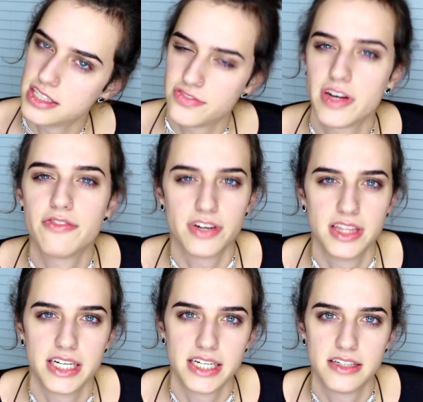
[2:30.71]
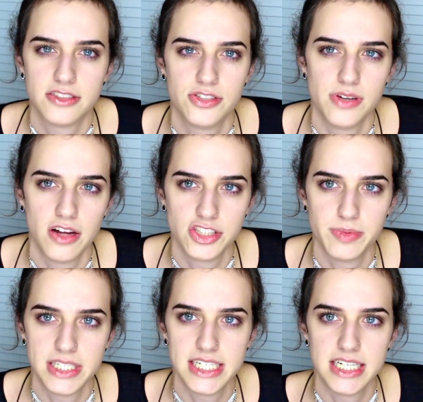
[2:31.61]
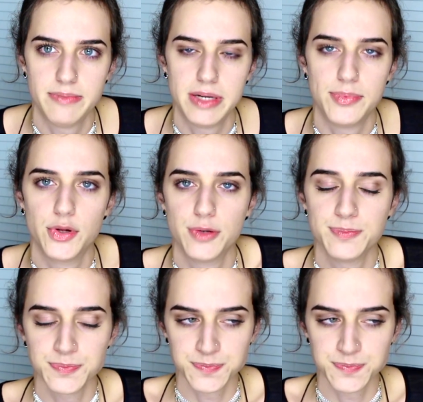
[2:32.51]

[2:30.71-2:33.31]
It's very friendly to LGBT people.